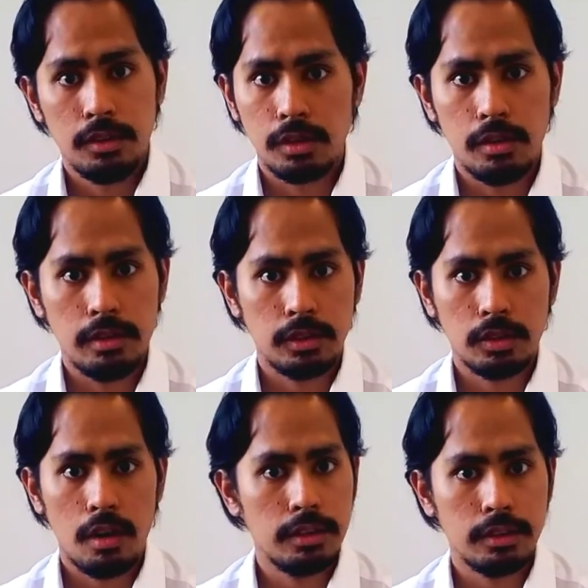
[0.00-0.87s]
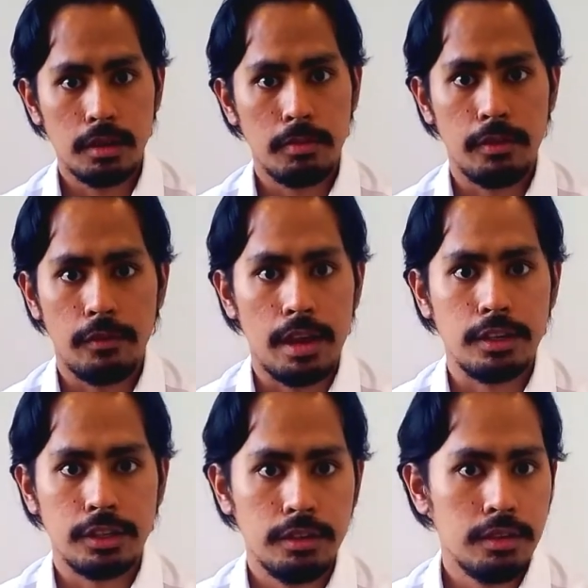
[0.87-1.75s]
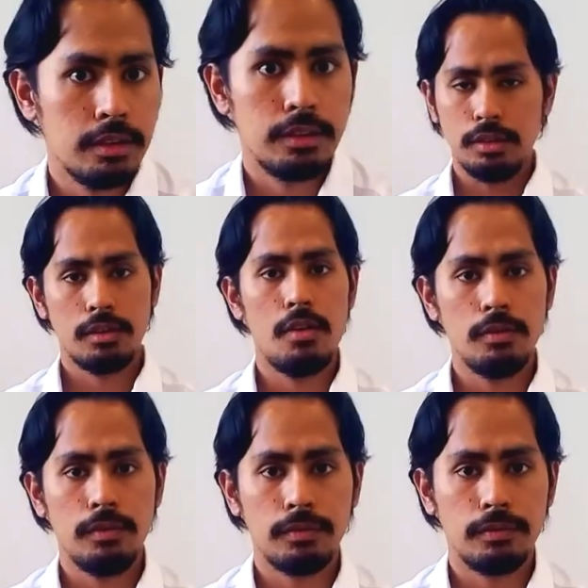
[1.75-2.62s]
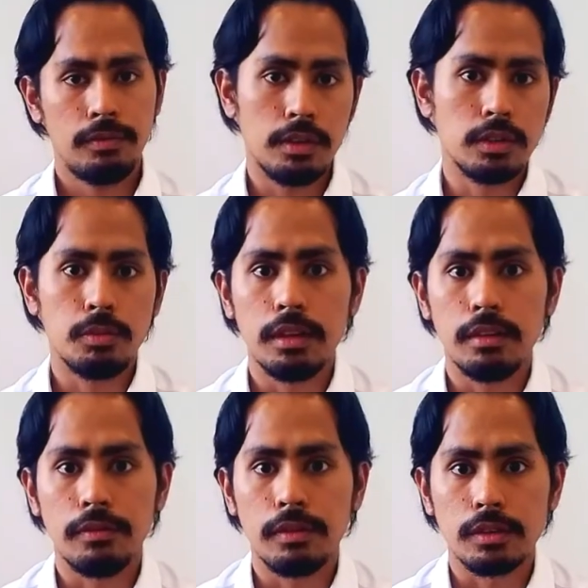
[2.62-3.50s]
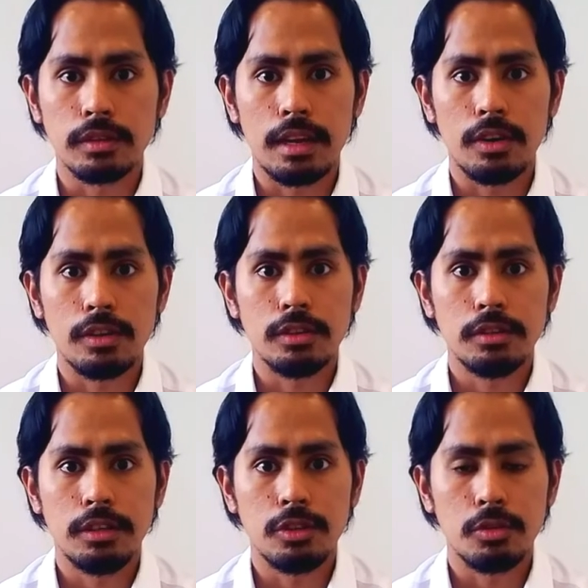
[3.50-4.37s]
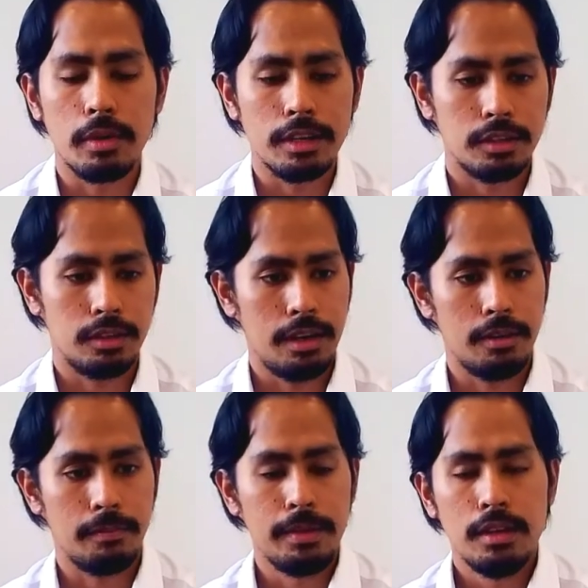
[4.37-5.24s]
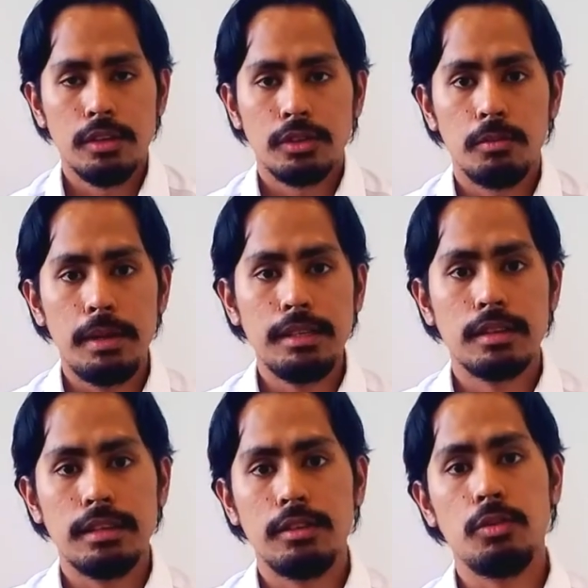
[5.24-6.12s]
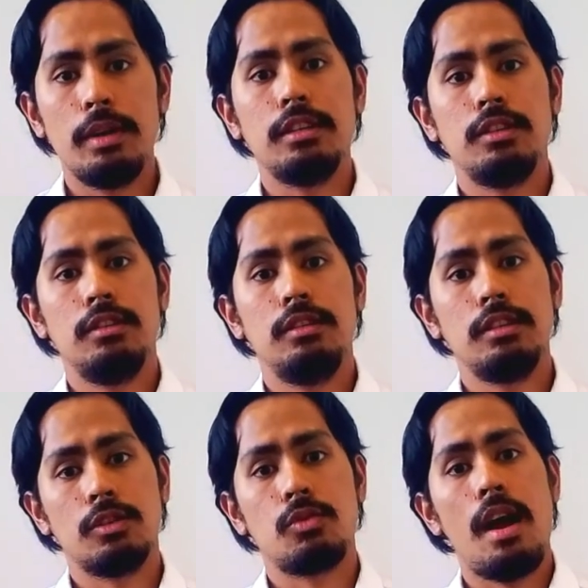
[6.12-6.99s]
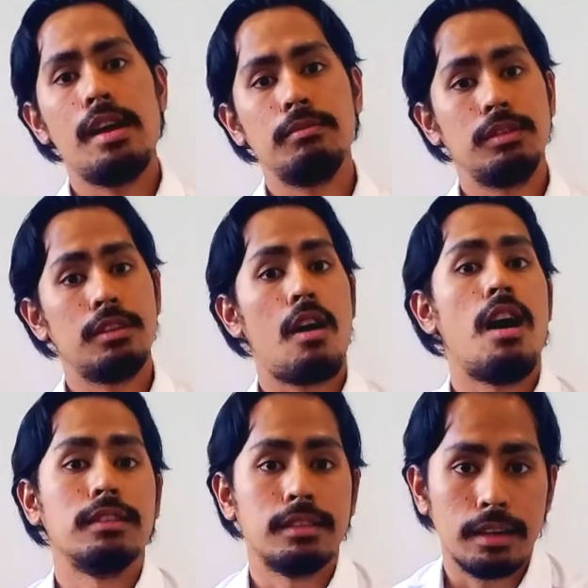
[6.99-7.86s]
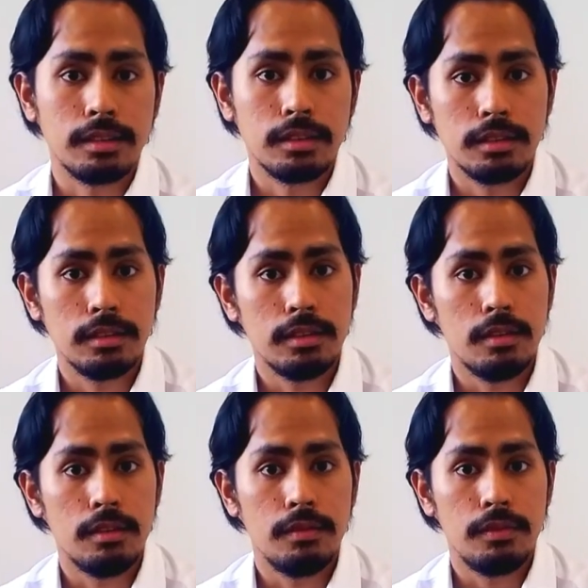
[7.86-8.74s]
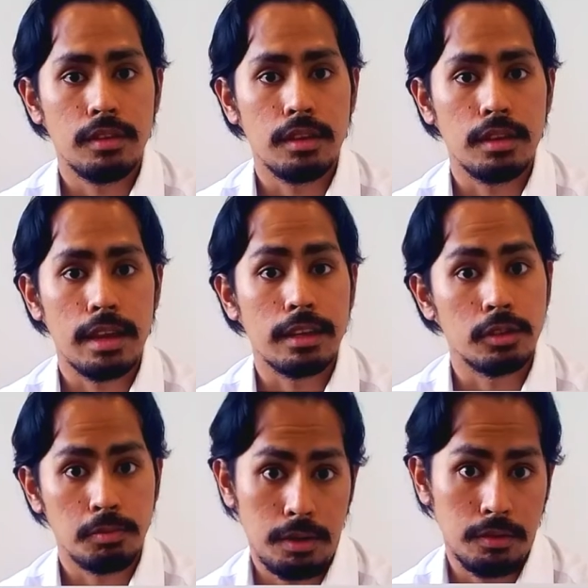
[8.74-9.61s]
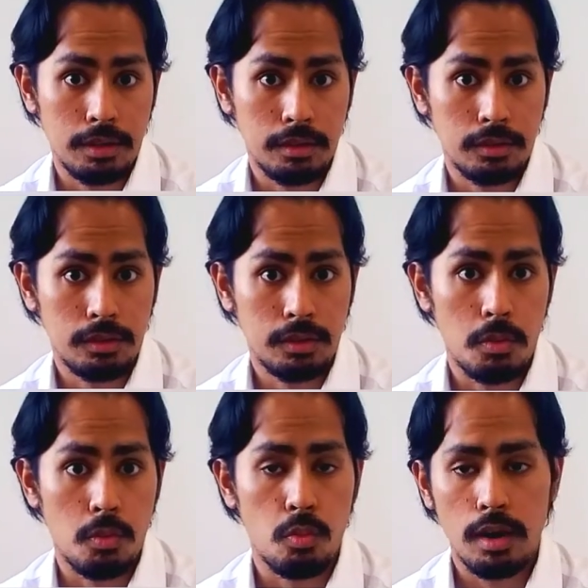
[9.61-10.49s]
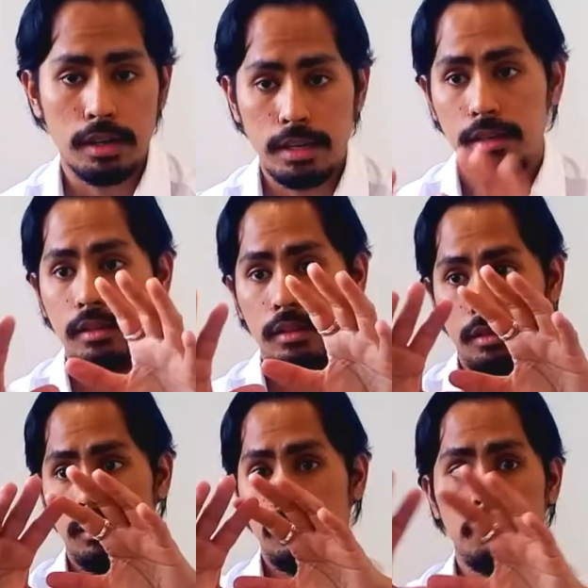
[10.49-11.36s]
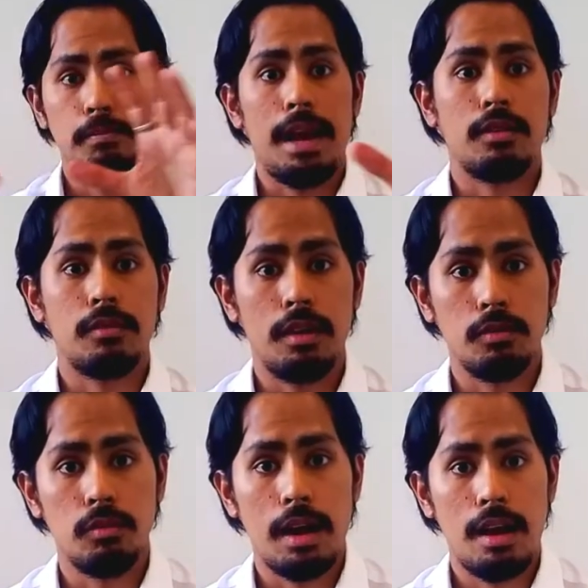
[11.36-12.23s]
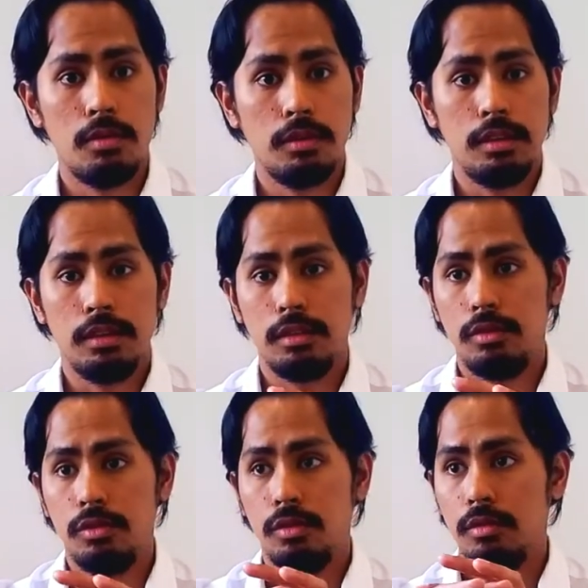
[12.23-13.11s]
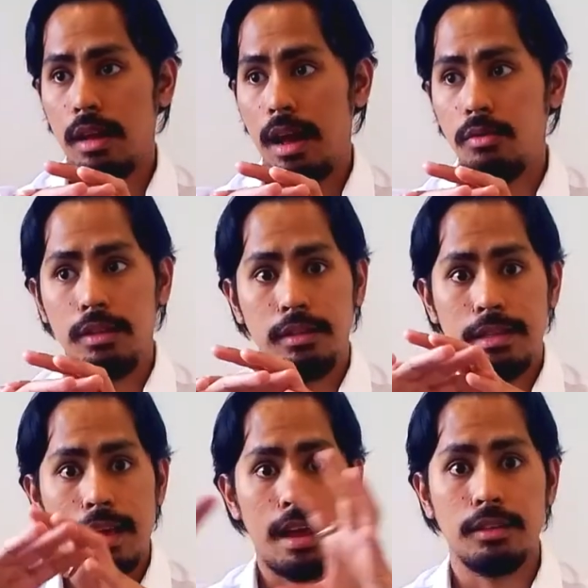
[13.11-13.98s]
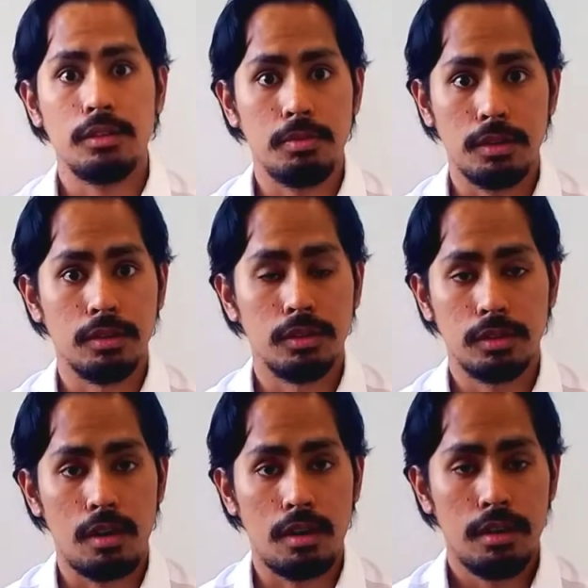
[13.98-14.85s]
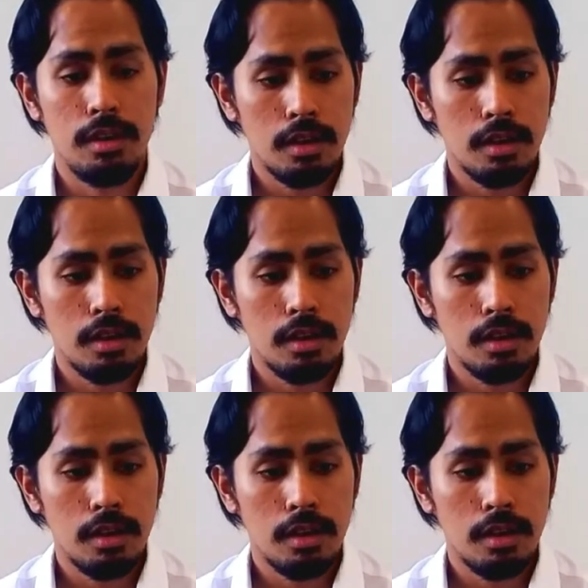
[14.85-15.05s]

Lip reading: So STAR is an abbreviation. Let's go first with the first letter, situation here. So basically, situation describes the context of the experience. So what is the background? How did that experience start?